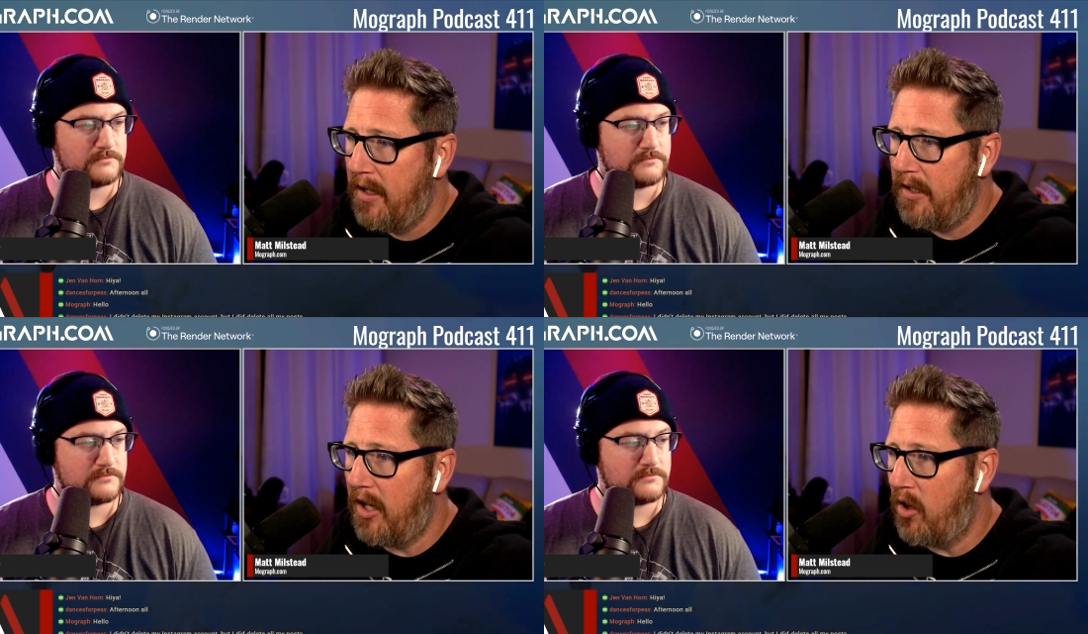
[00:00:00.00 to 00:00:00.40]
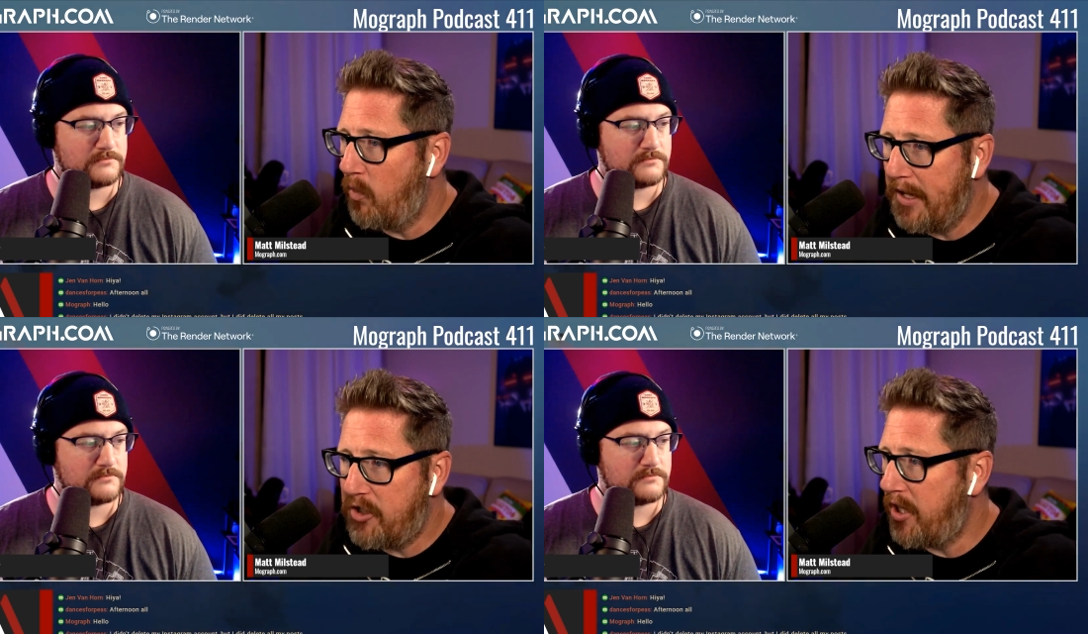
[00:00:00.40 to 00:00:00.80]
Speaker 1: you know,
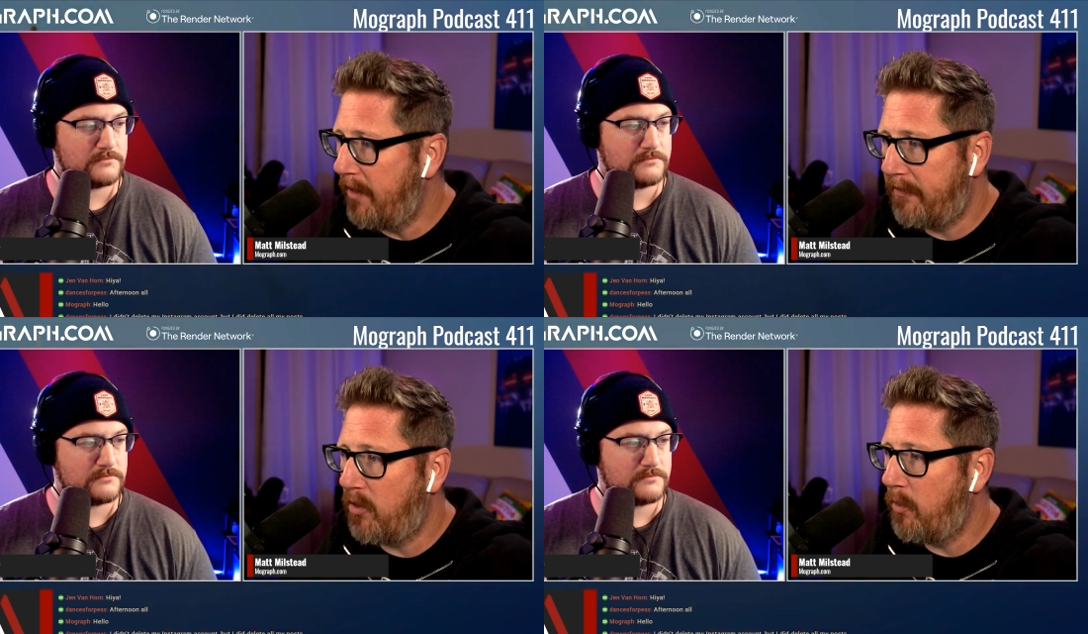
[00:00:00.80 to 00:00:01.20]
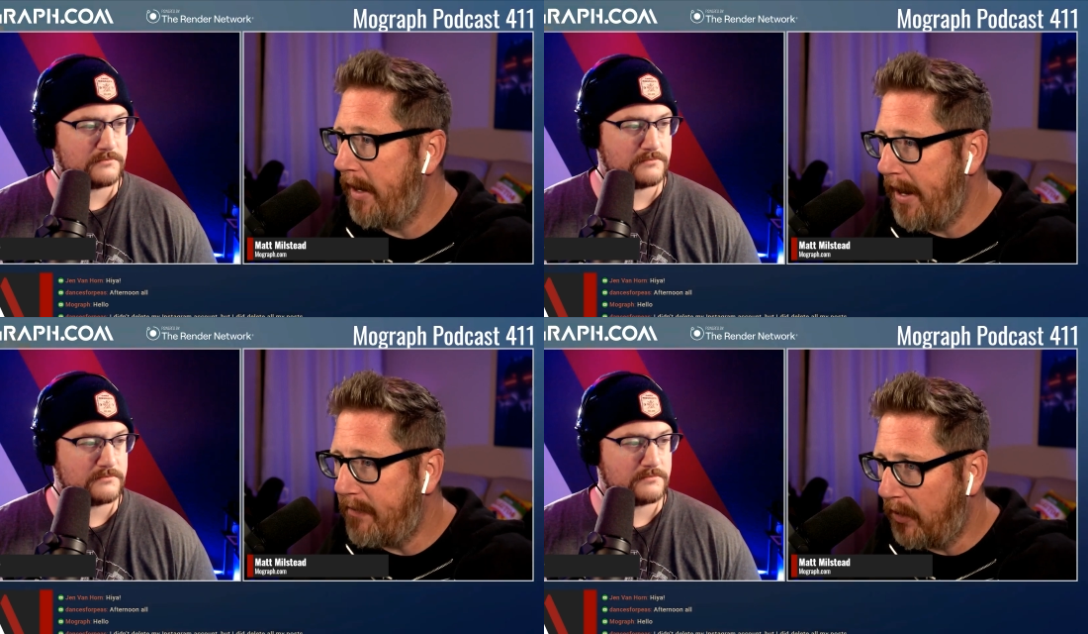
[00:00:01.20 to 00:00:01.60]
Redshift or
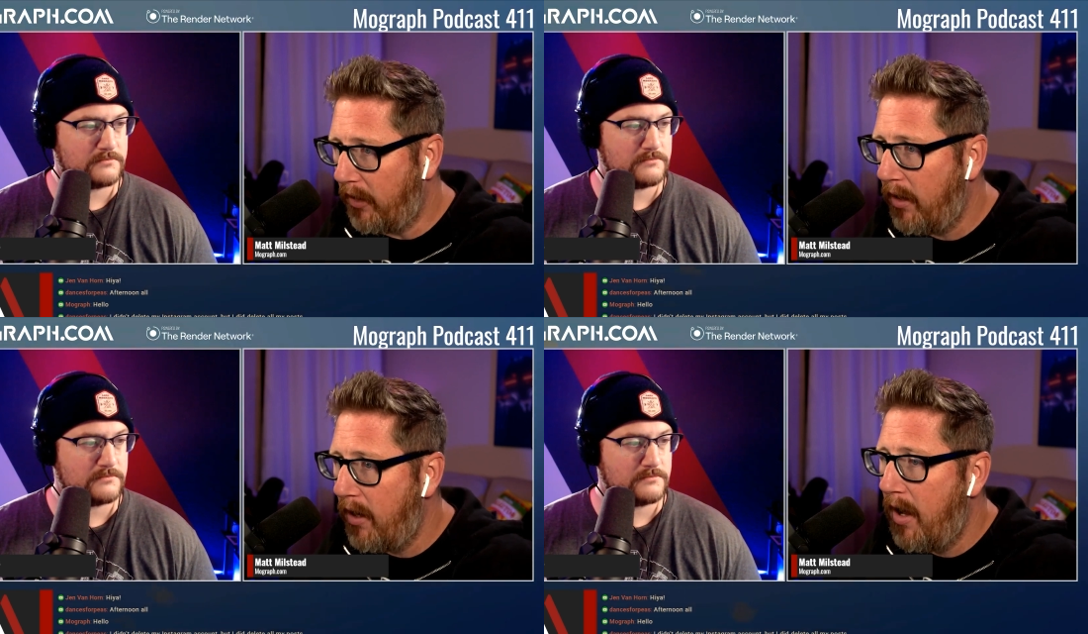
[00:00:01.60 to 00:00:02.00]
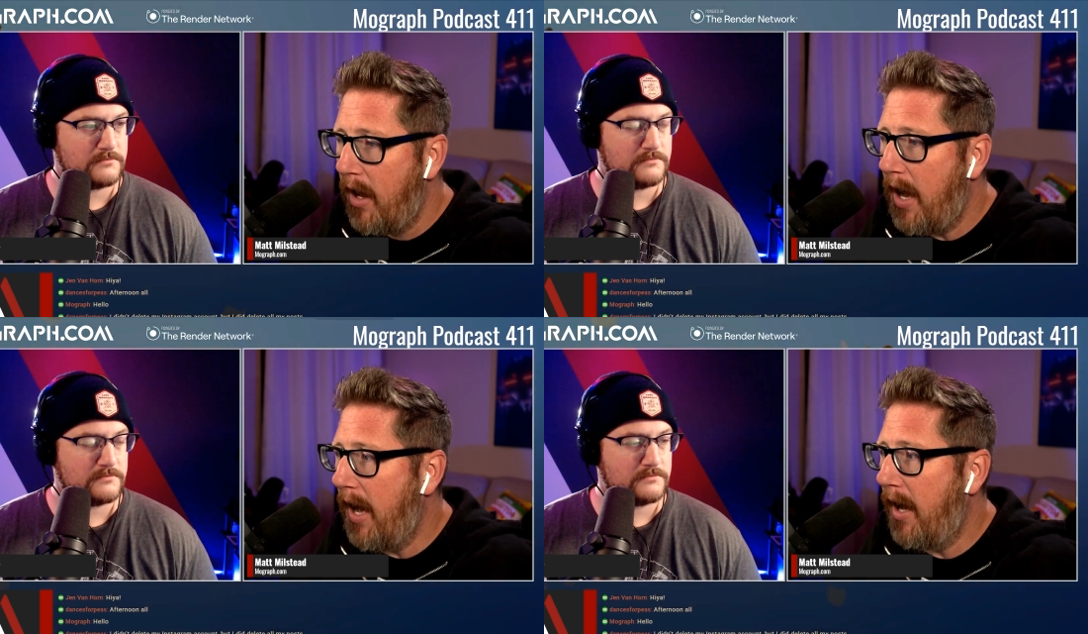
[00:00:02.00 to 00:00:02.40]
whatever,
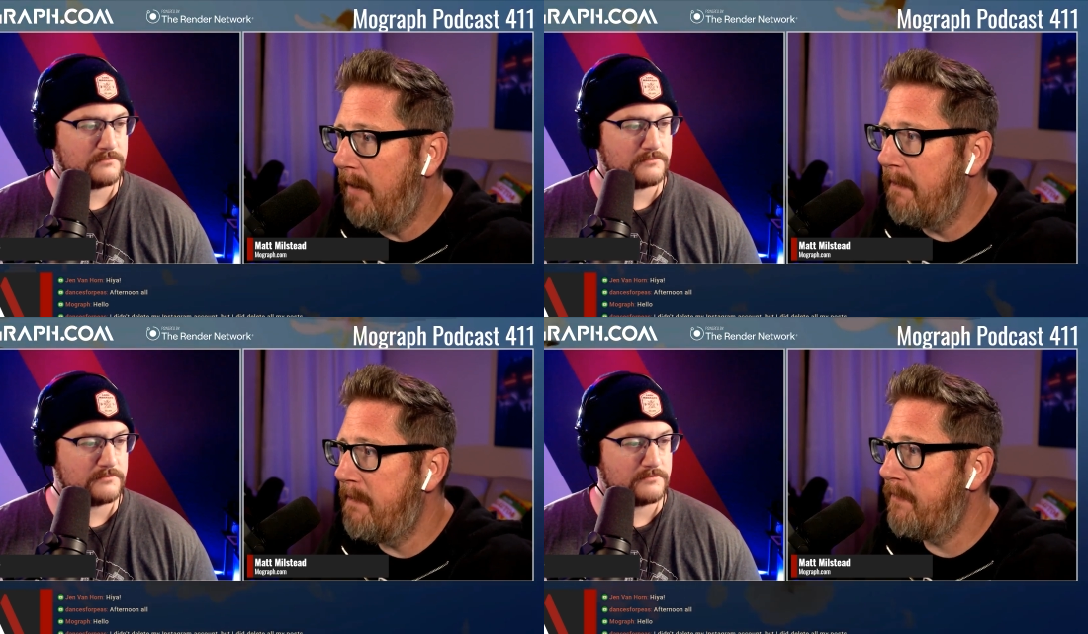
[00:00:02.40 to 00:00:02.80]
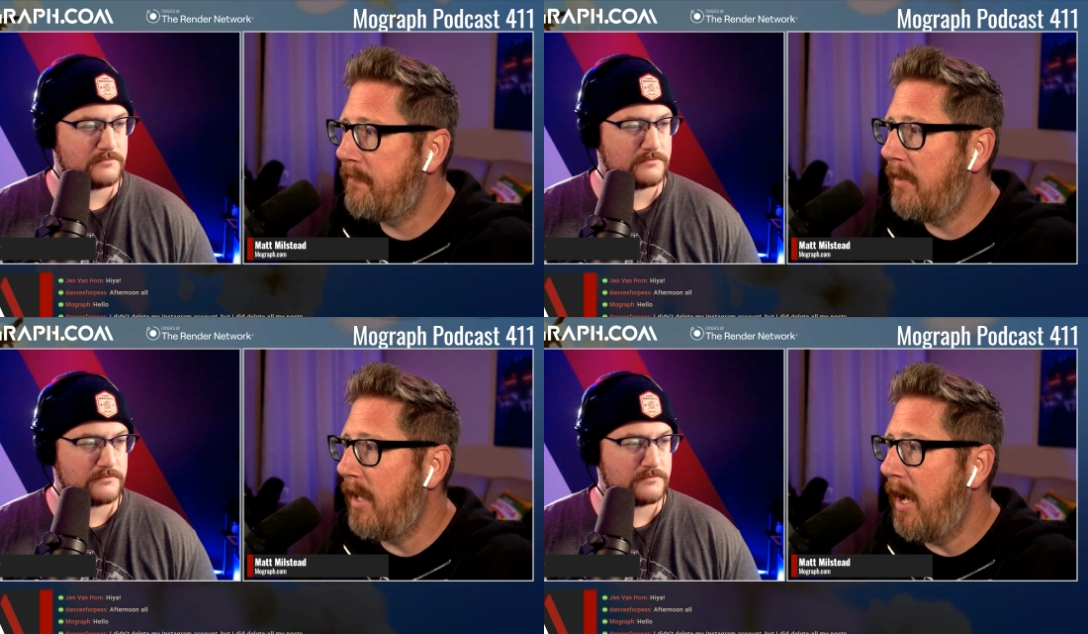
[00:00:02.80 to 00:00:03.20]
um,
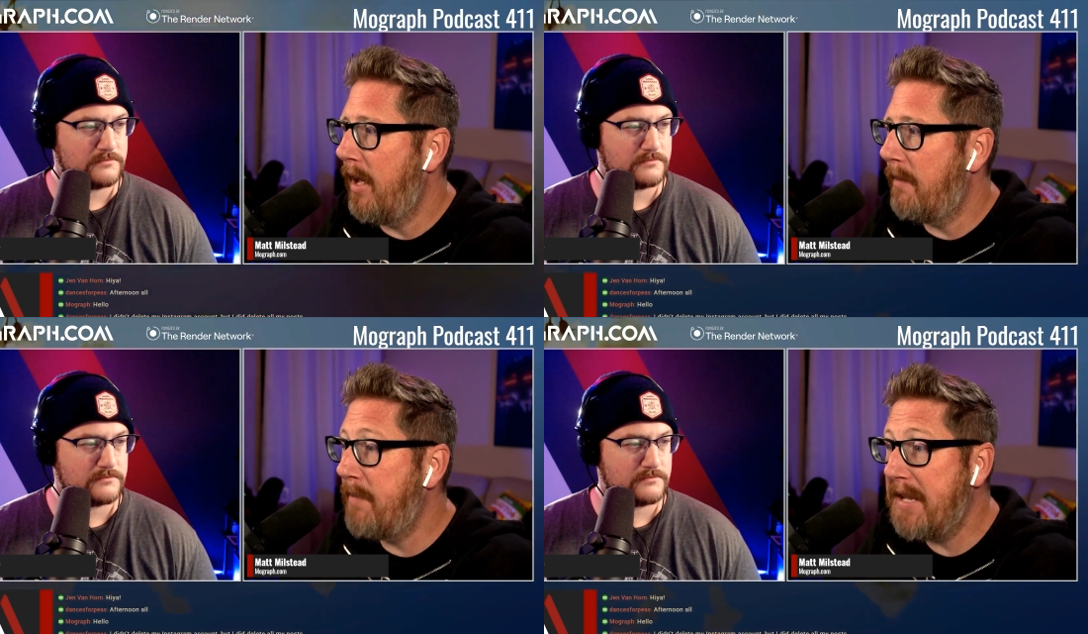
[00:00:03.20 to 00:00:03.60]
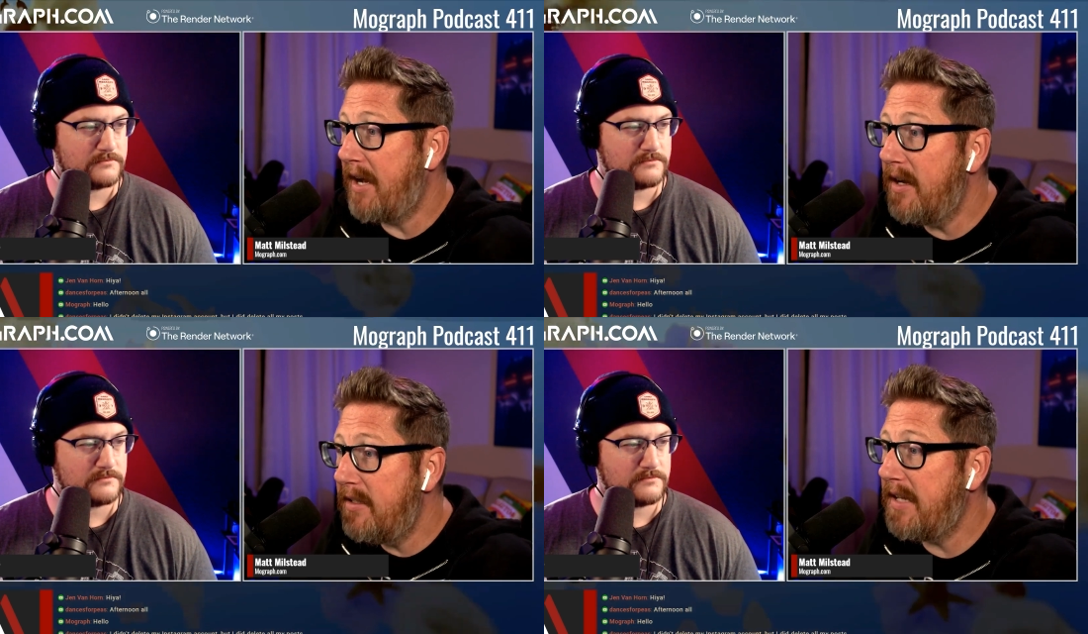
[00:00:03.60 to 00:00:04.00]
uh,
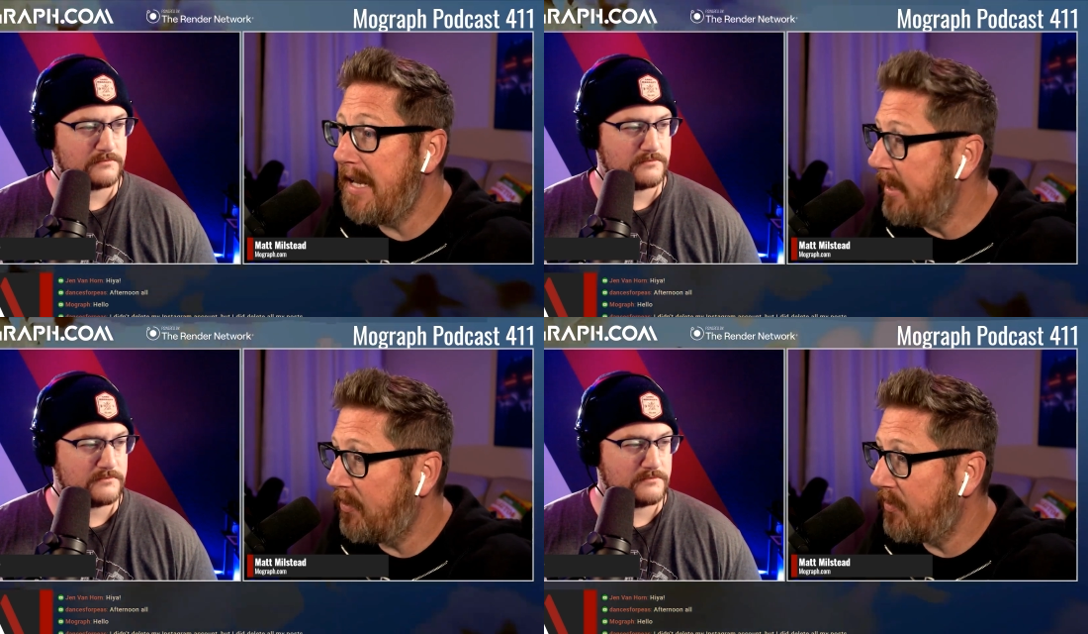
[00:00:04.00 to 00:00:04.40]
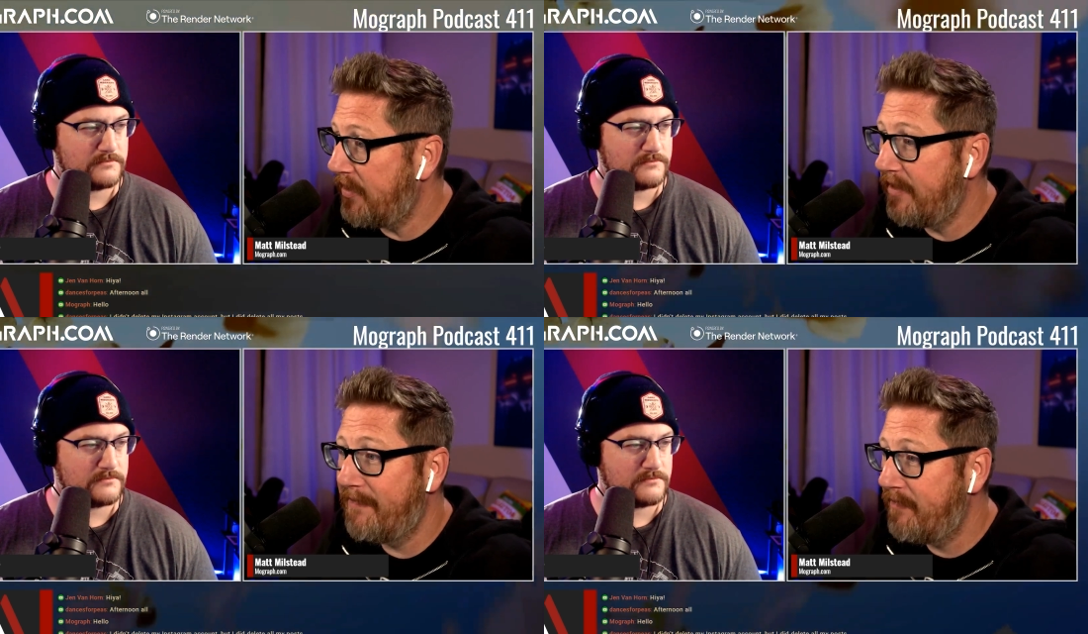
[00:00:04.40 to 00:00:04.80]
because it's
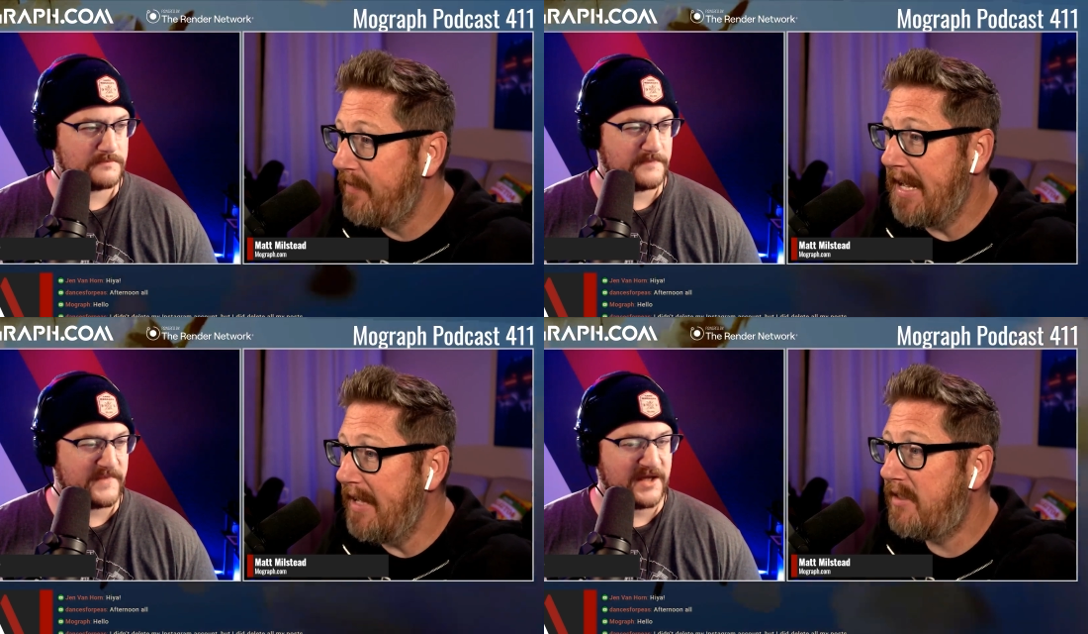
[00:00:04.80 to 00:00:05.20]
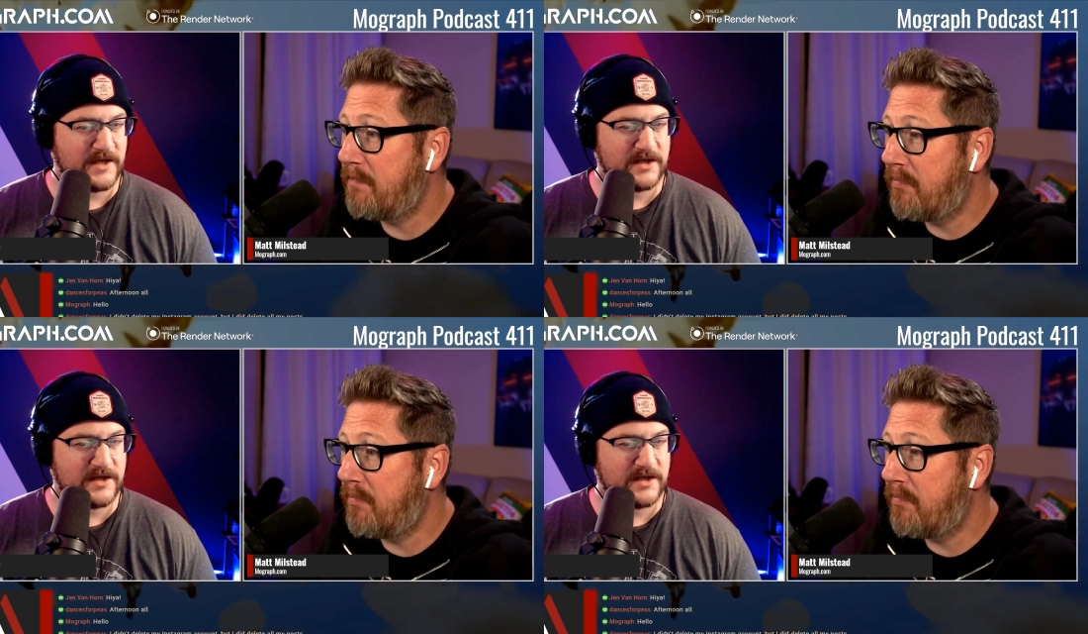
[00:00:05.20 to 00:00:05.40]
it's